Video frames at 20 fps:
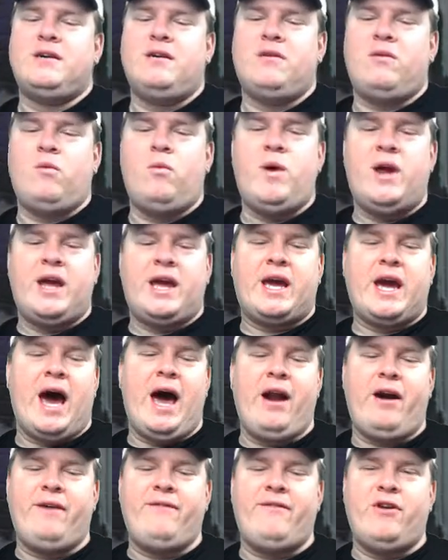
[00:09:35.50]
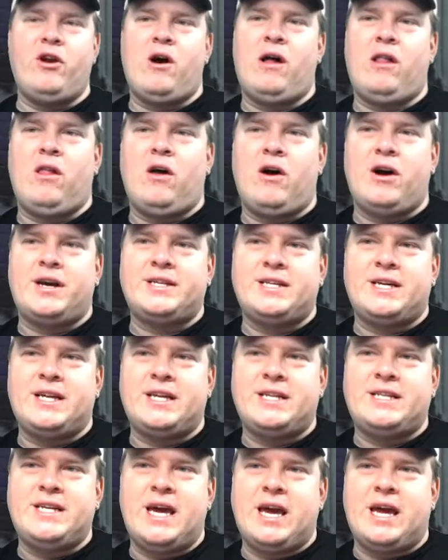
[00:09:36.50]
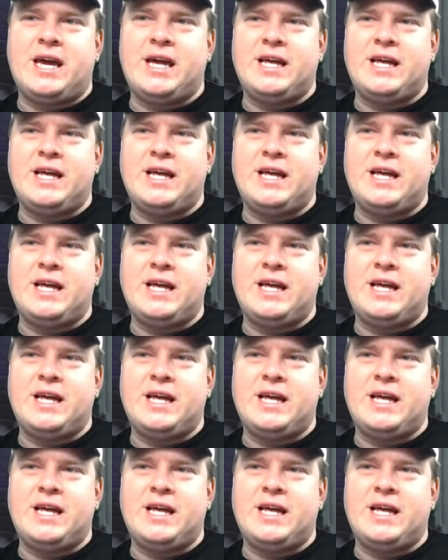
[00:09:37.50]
week. I don't even know how long it's gonna take.